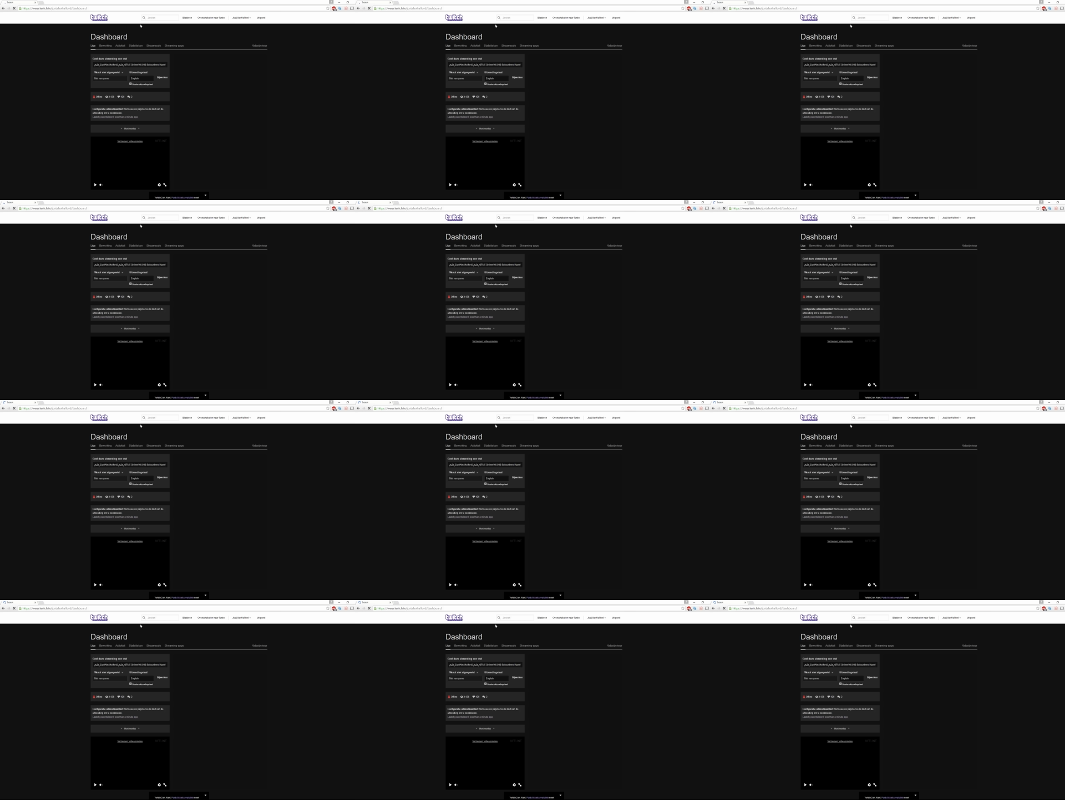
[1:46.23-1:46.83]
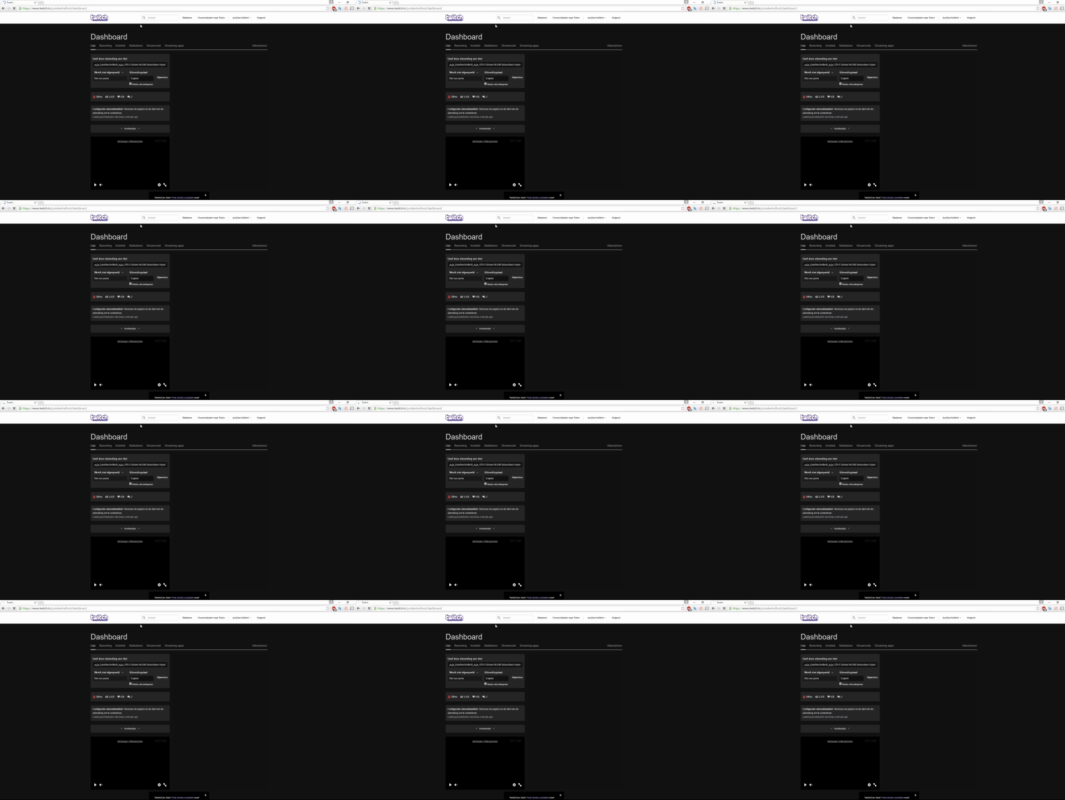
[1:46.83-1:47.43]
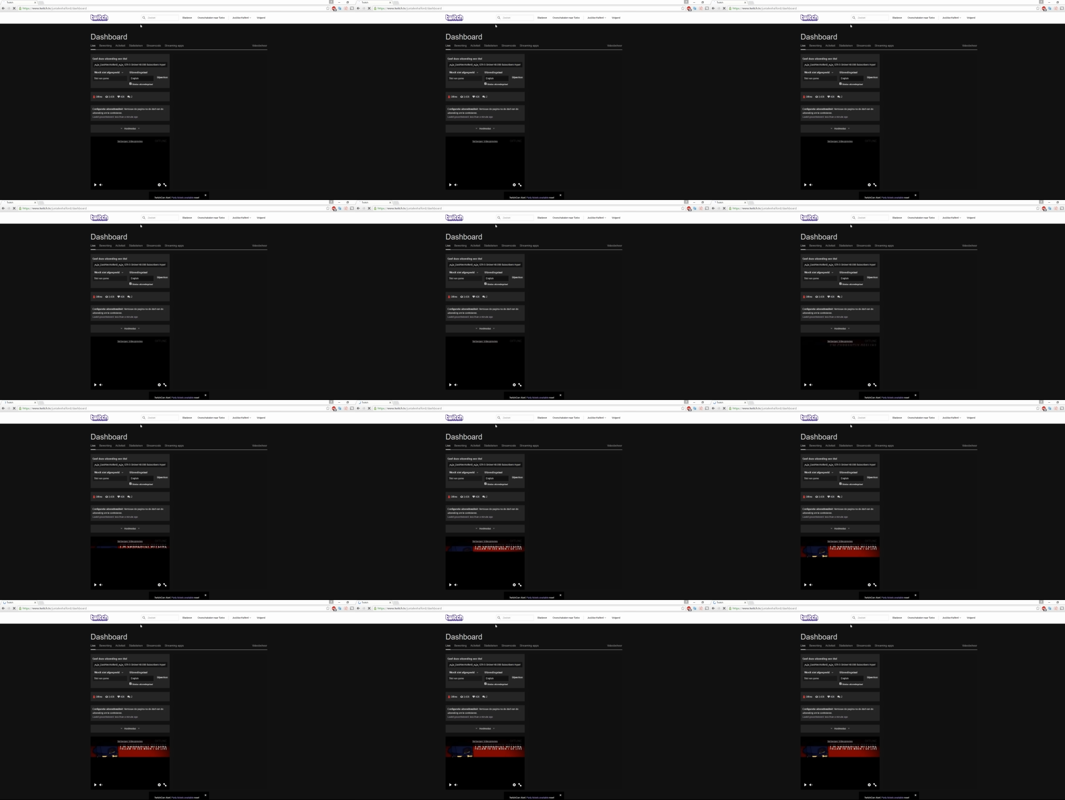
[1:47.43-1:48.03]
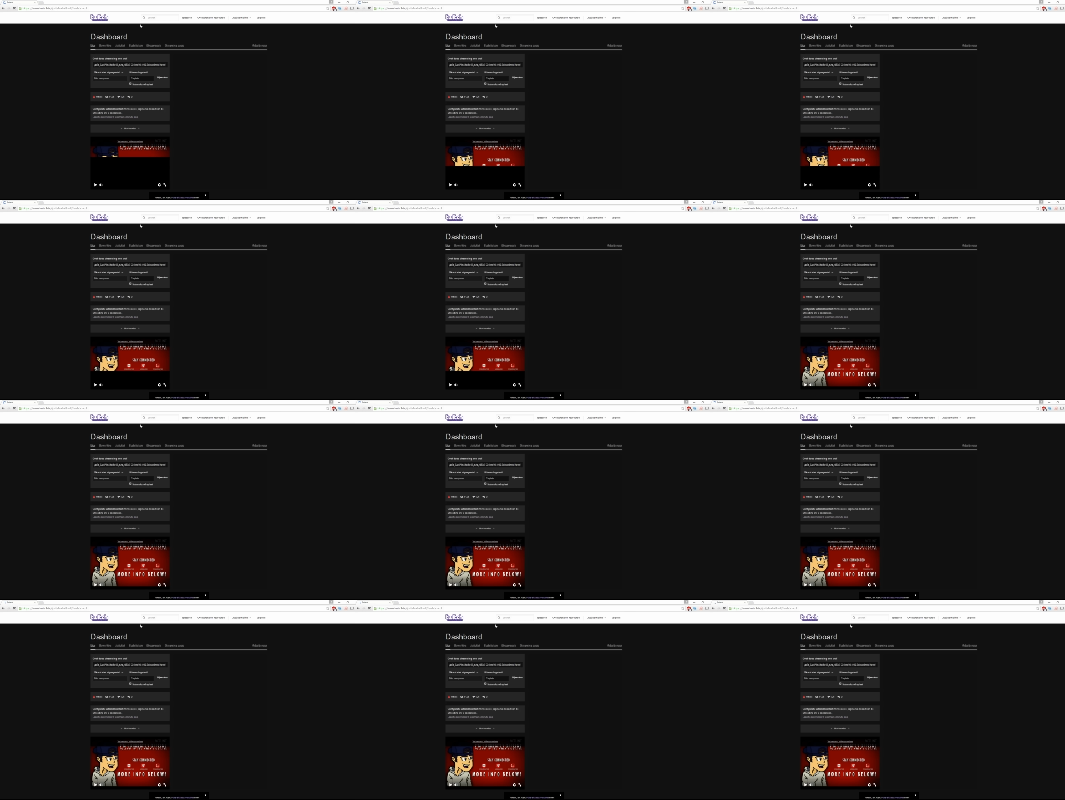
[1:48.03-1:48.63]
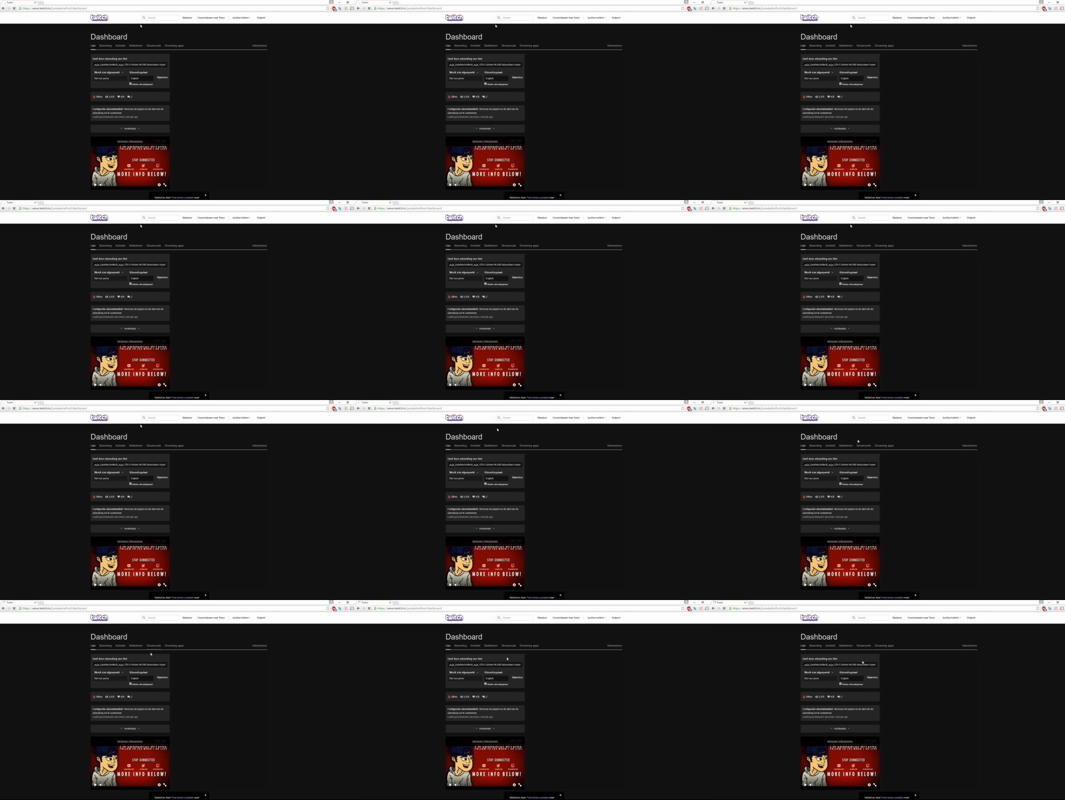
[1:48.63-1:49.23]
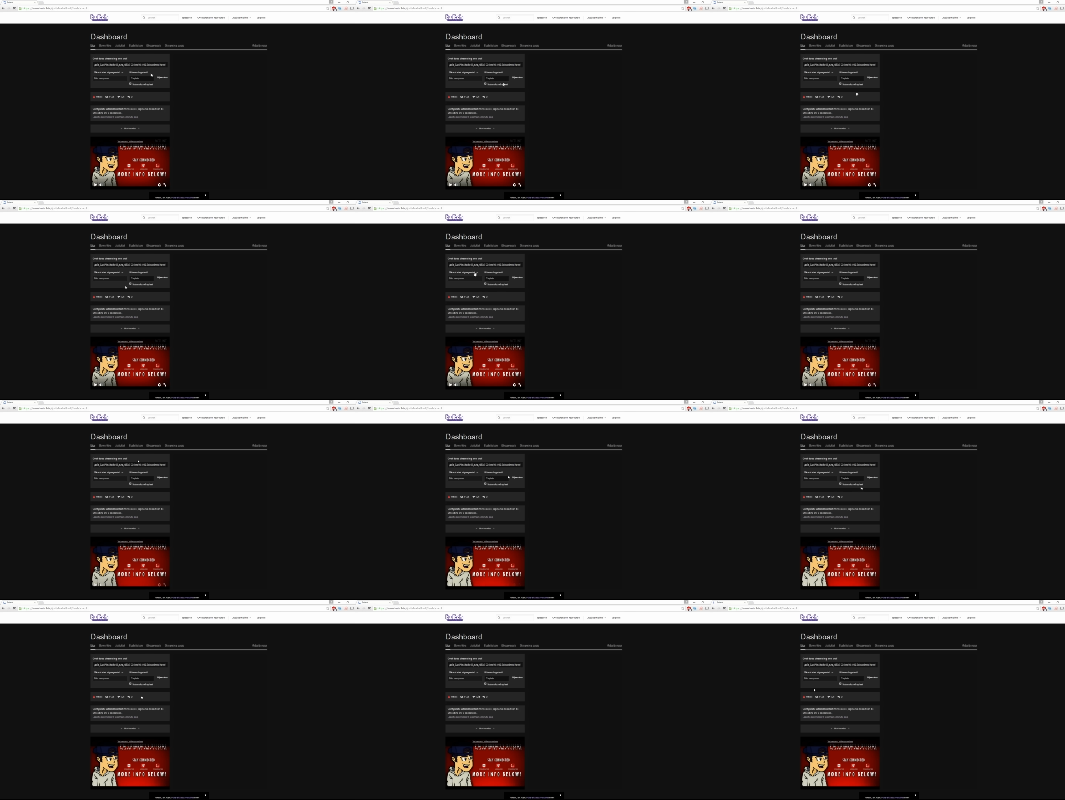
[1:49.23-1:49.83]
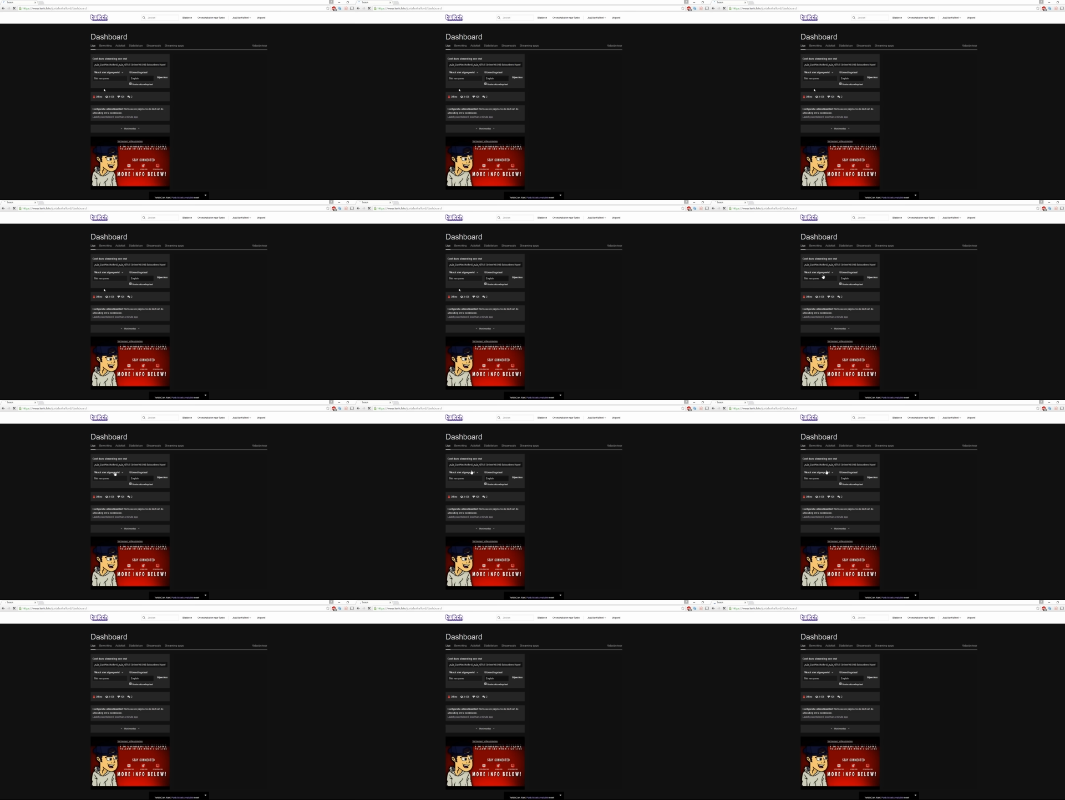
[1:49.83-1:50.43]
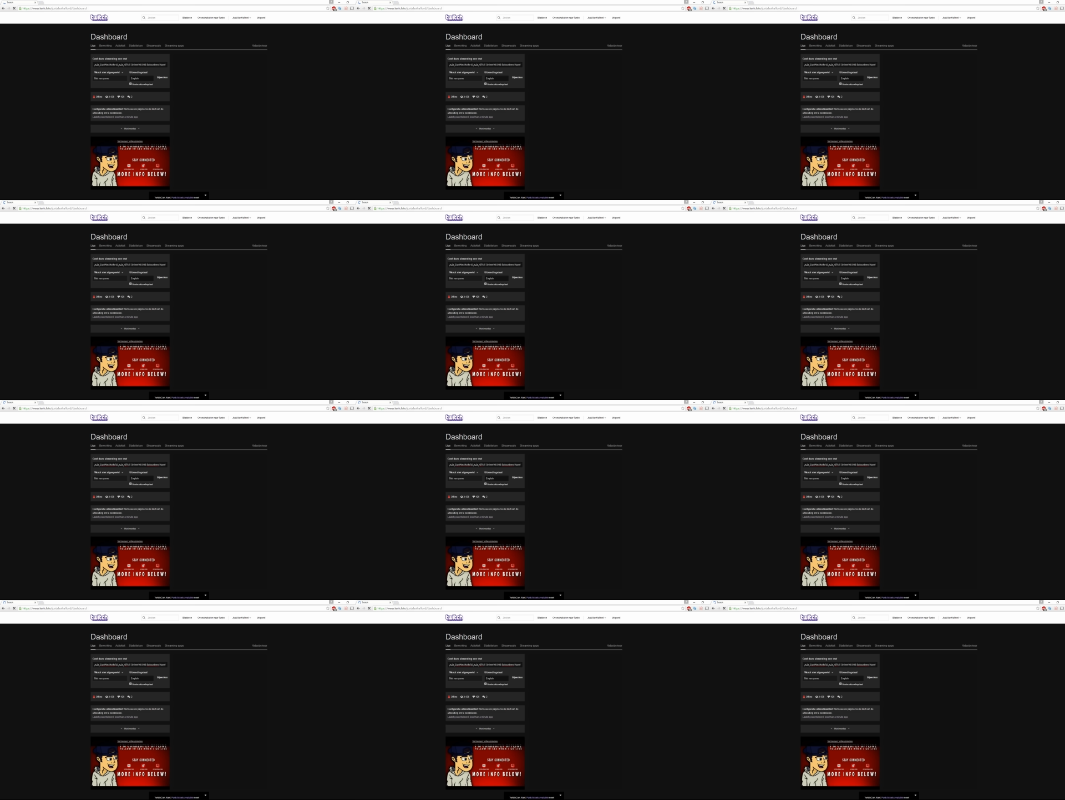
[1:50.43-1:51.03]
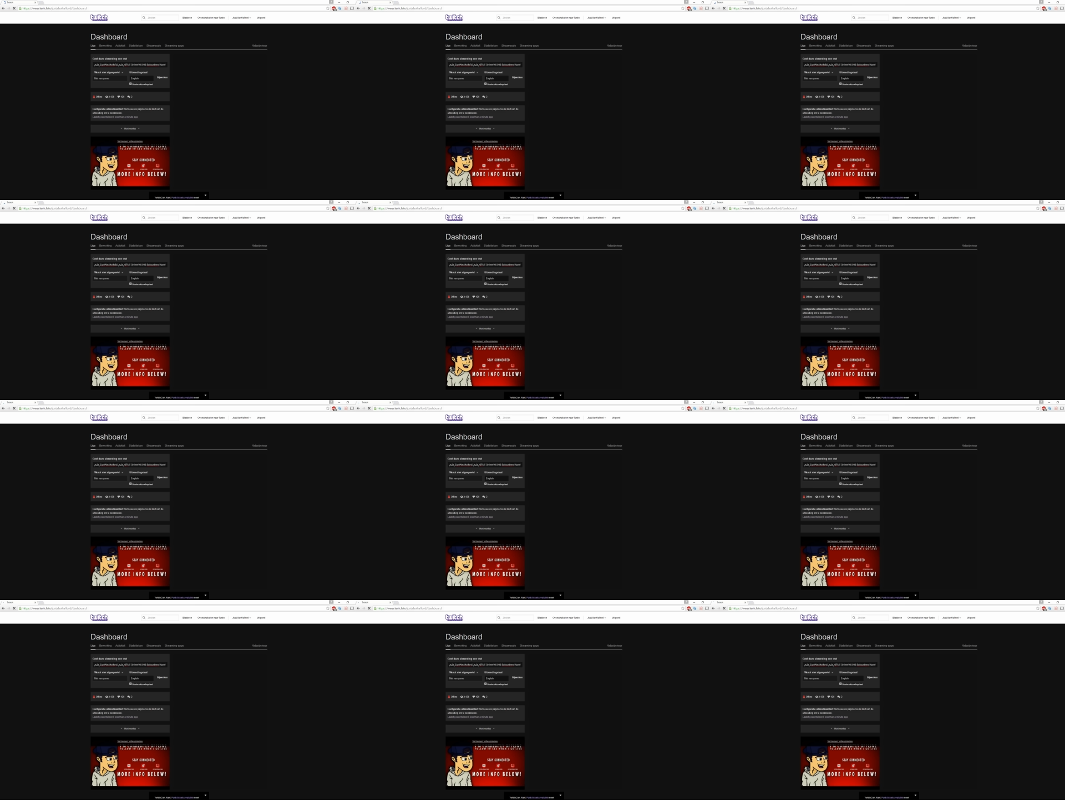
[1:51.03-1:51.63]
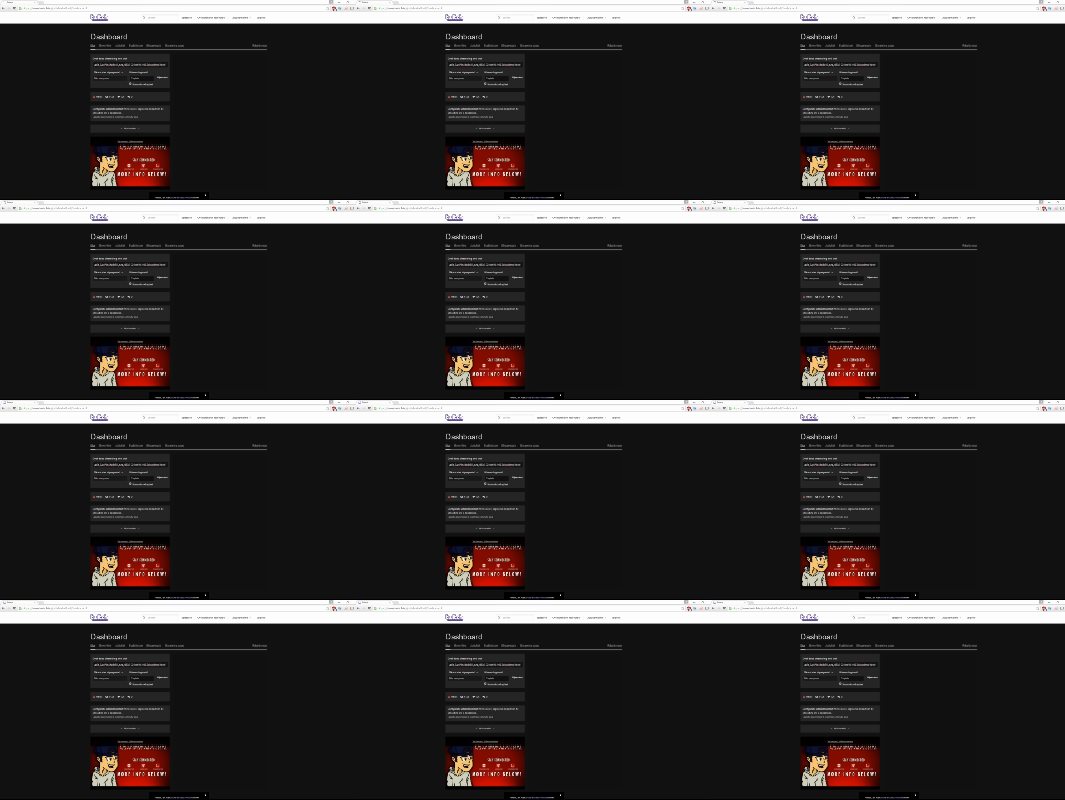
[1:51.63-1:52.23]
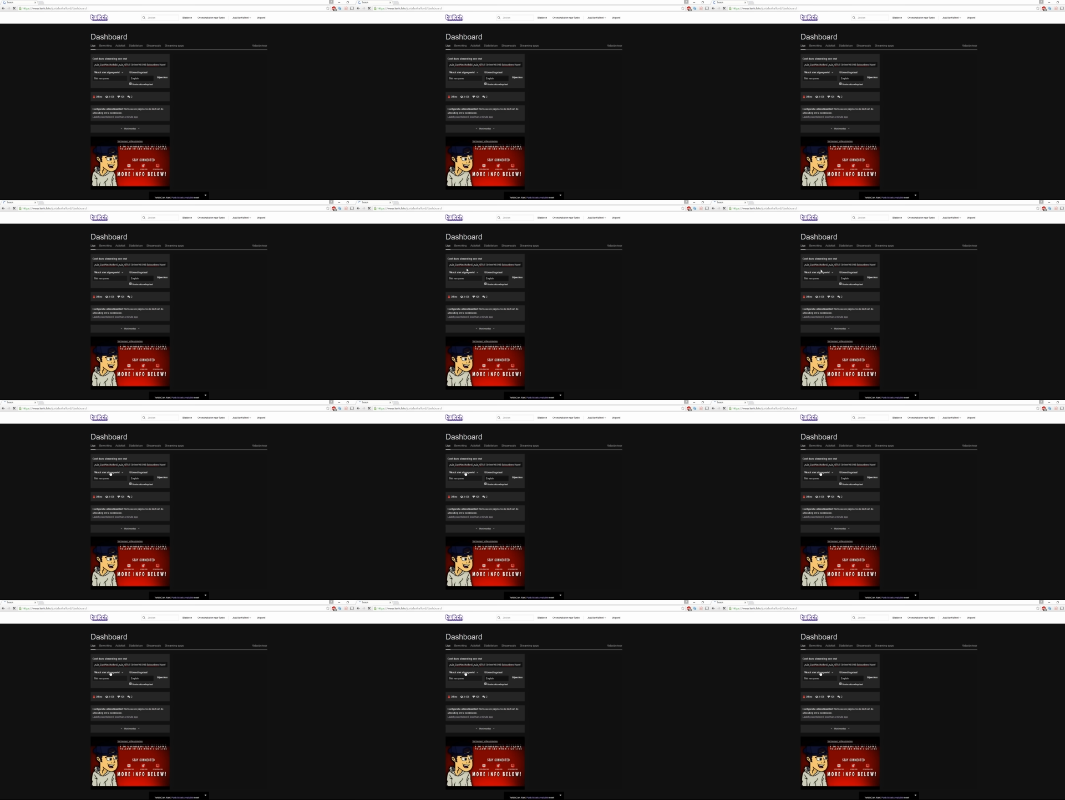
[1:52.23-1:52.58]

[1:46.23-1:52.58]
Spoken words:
(no speaker visible)